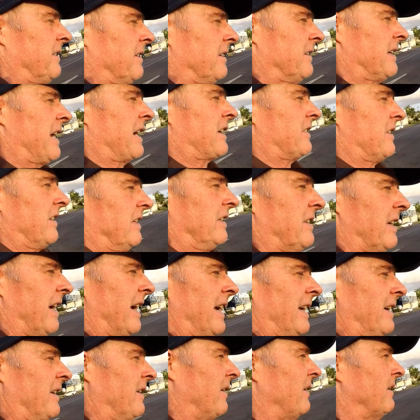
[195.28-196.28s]
actually
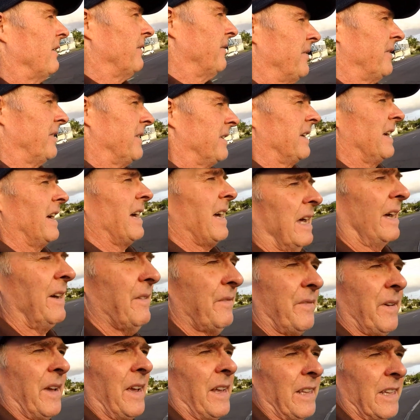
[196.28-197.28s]
take off
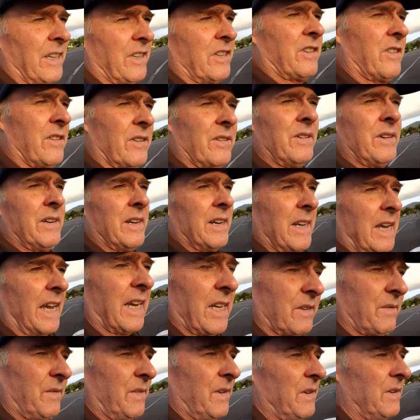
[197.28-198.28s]
fairly soon, in the
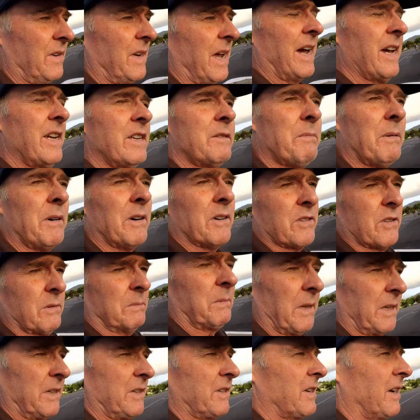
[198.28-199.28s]
next few days
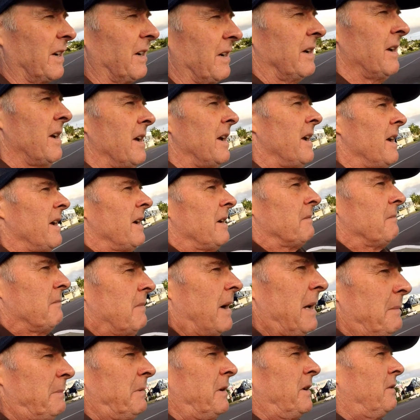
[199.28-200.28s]
possibly, so
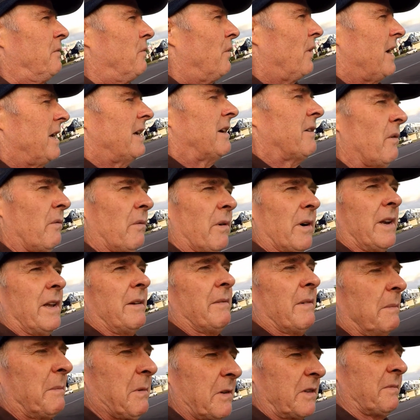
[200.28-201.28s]
maybe a week or
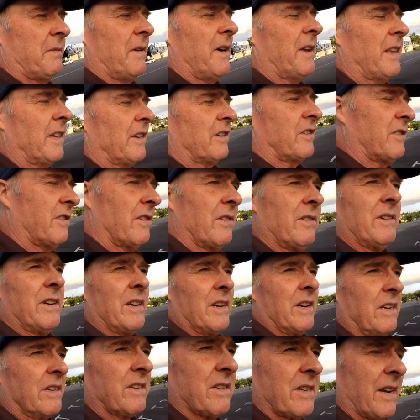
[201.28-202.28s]
whatever, but it's fairly soon,
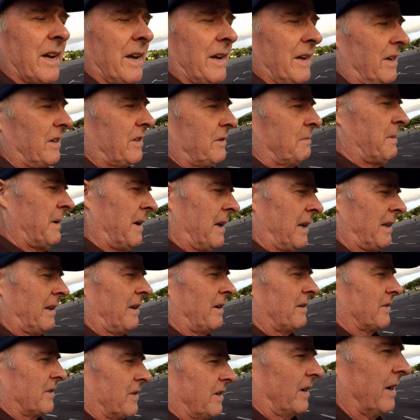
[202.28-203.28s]
and it's been a
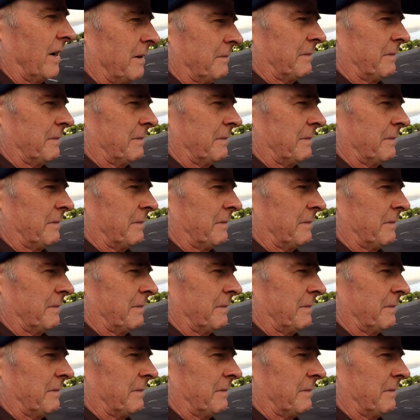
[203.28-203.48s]
long time